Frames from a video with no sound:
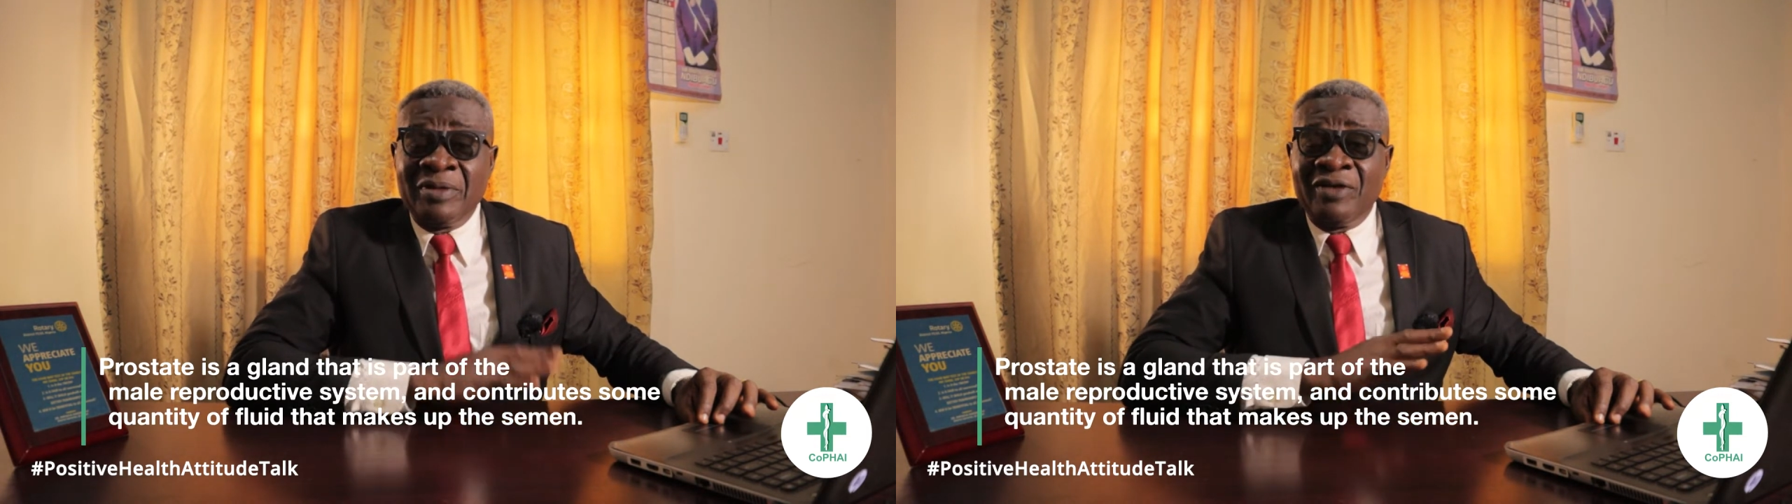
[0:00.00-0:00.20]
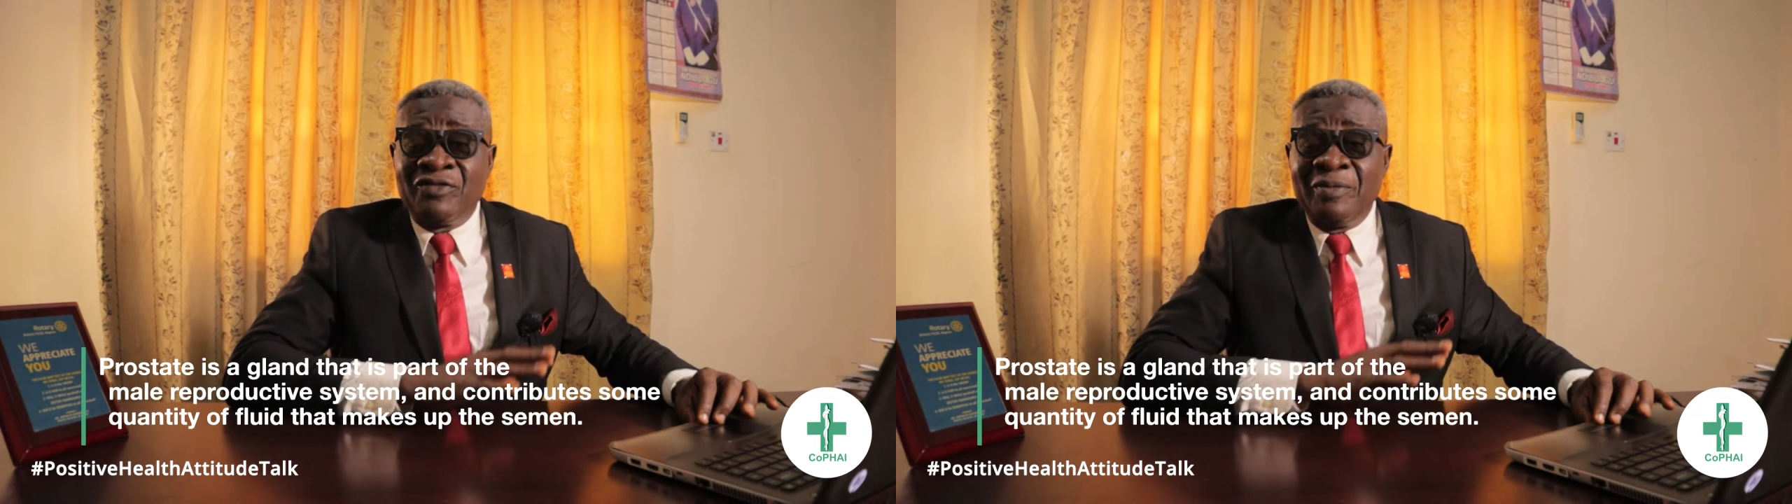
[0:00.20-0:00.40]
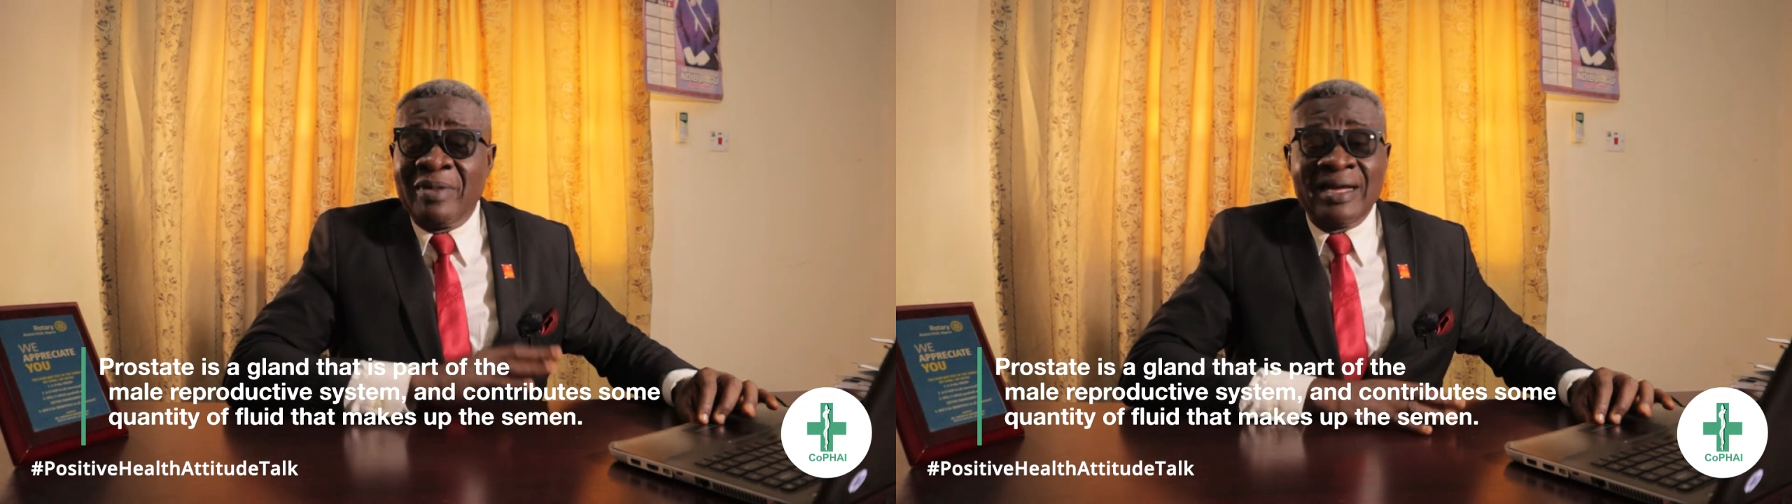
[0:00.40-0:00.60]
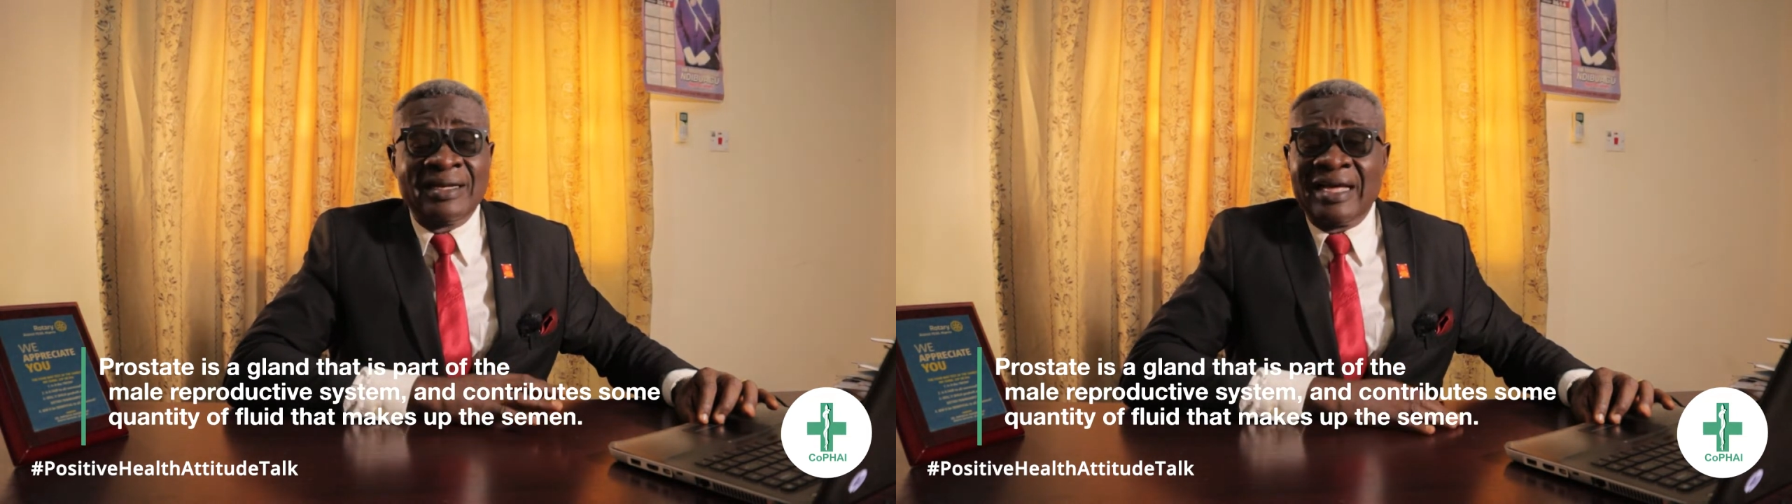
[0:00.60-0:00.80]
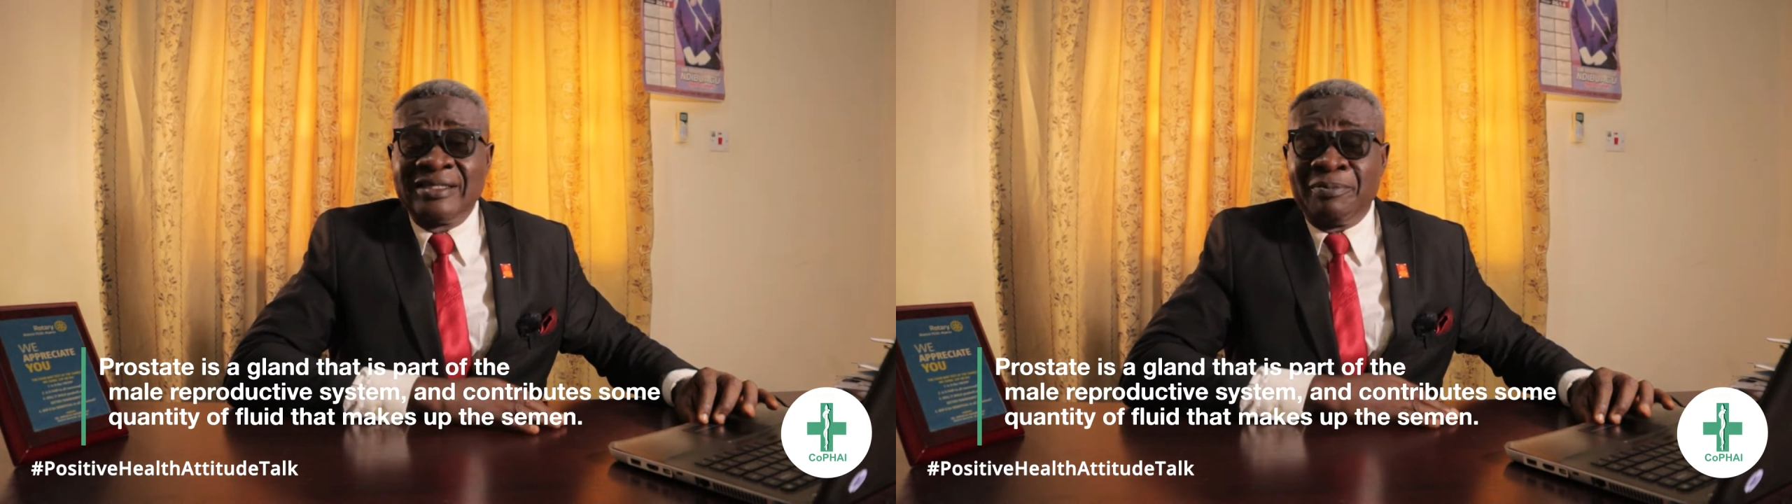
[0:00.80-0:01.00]
Every
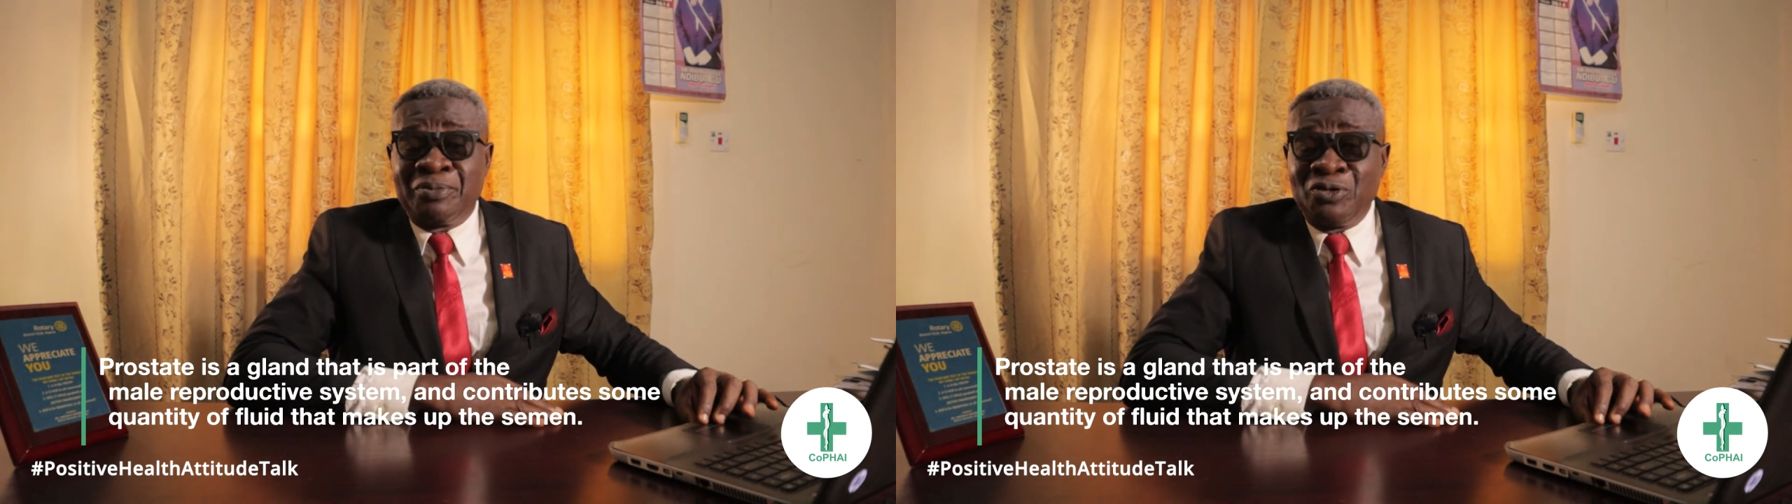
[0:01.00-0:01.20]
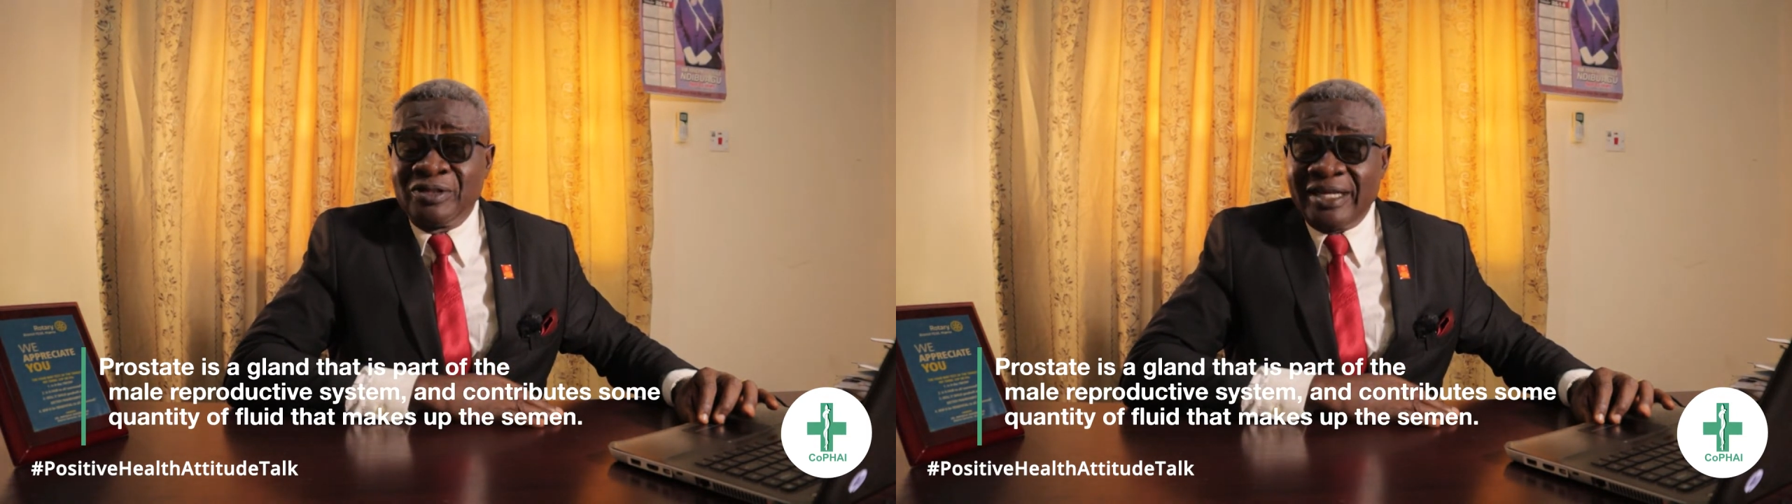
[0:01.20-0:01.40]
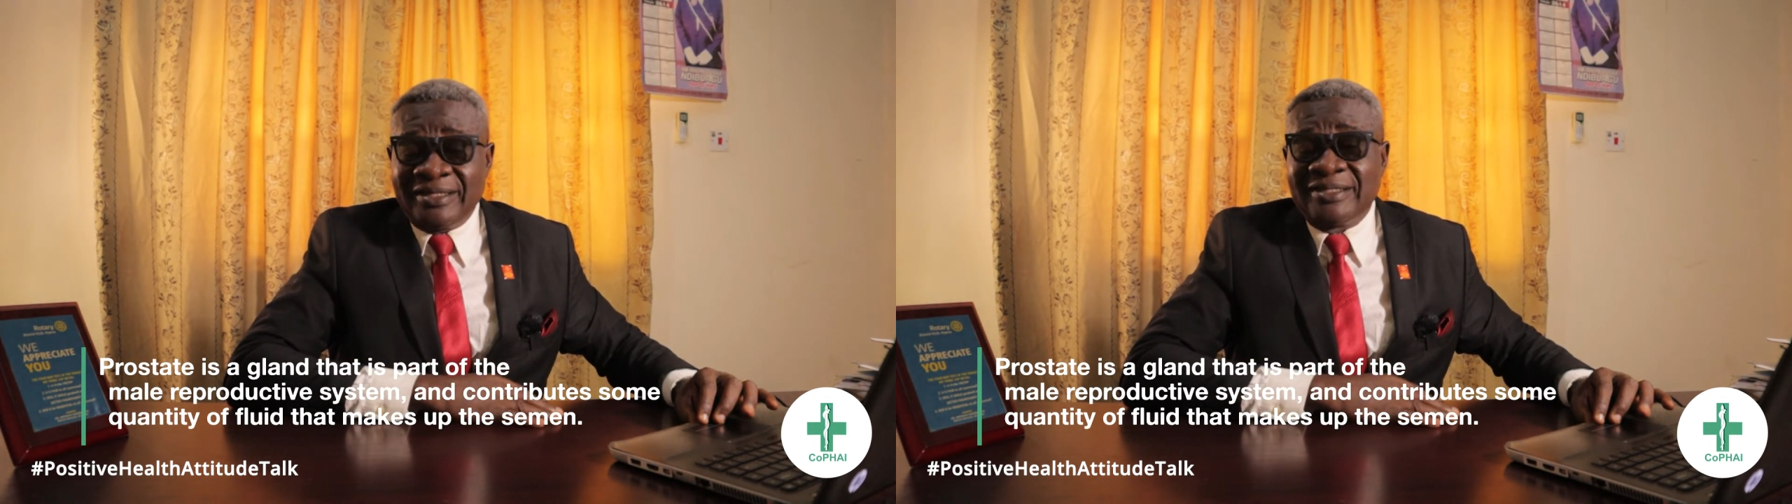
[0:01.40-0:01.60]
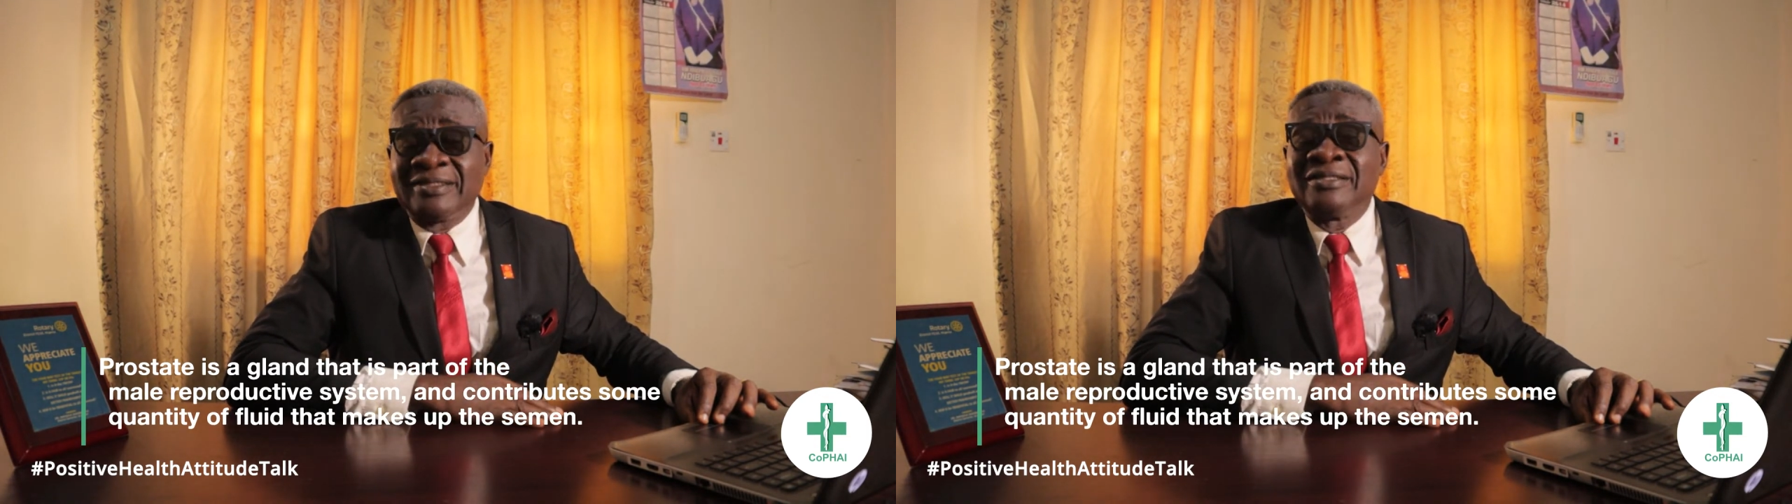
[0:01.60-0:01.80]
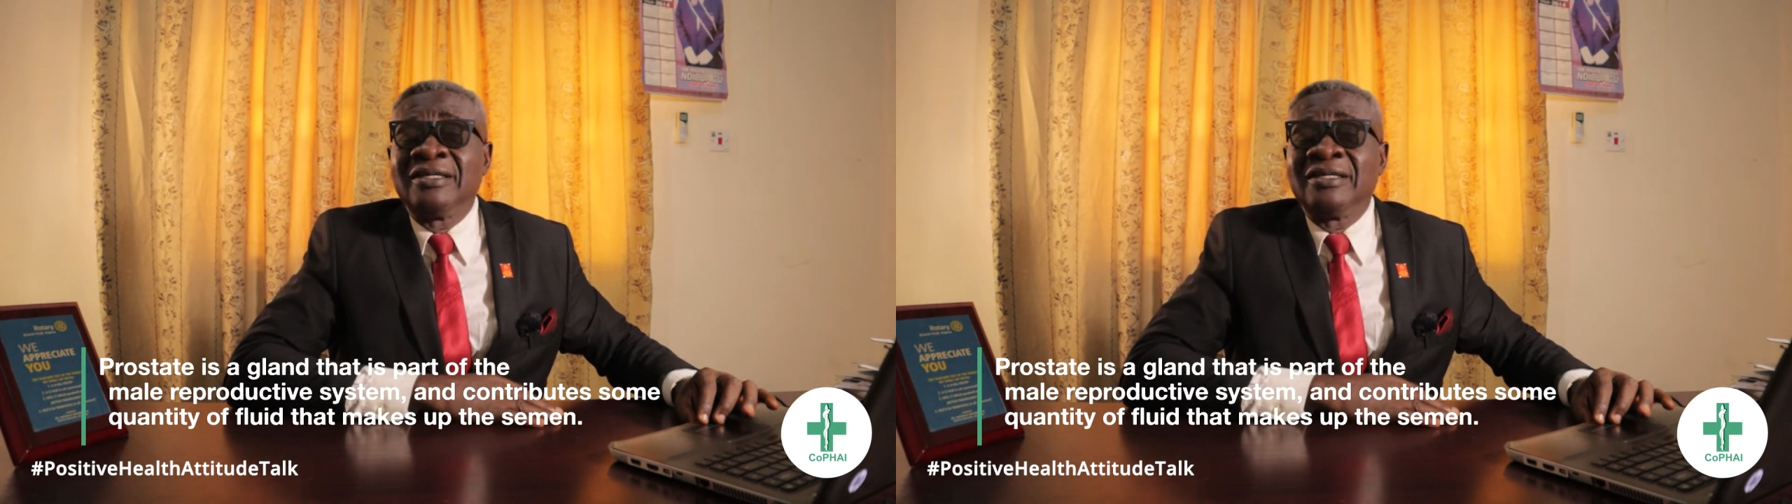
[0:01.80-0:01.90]
man has a prostate.